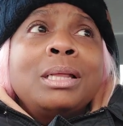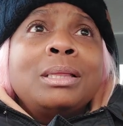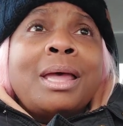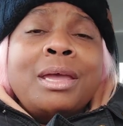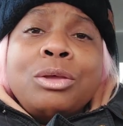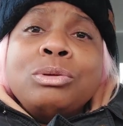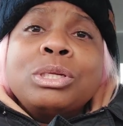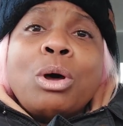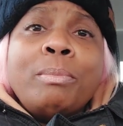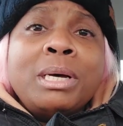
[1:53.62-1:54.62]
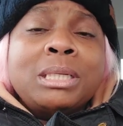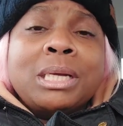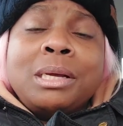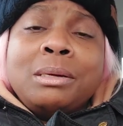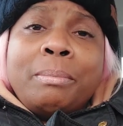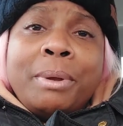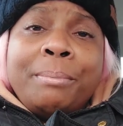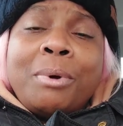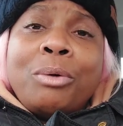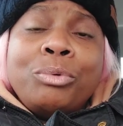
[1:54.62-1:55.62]
Thank you so much, kingdom
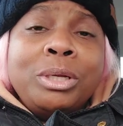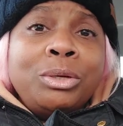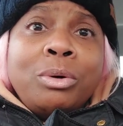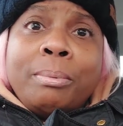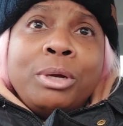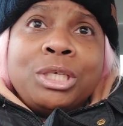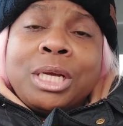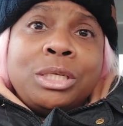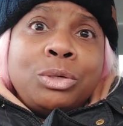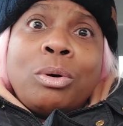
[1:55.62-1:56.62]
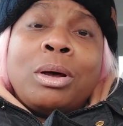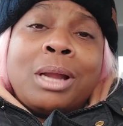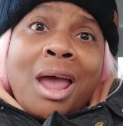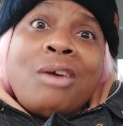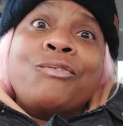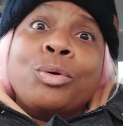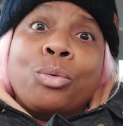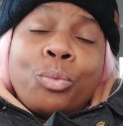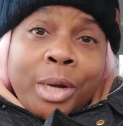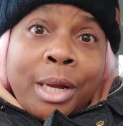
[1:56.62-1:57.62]
people. I really do appreciate you all, like,
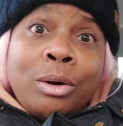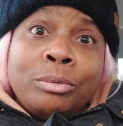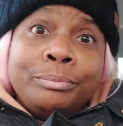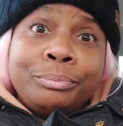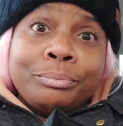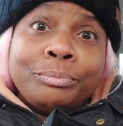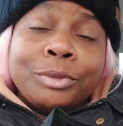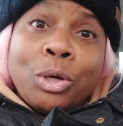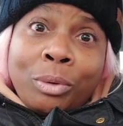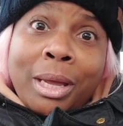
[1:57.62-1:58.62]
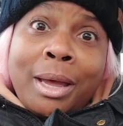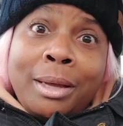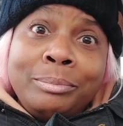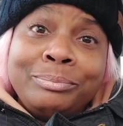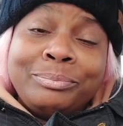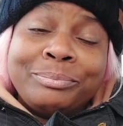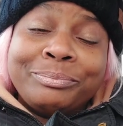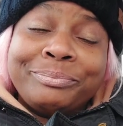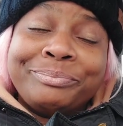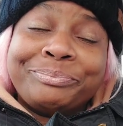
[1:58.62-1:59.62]
for real. Okay?
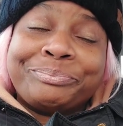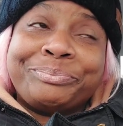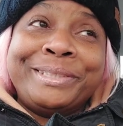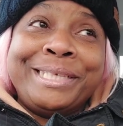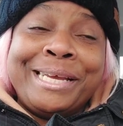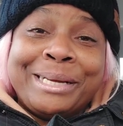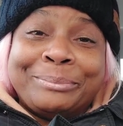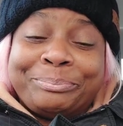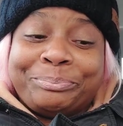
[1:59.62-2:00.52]
Yeah.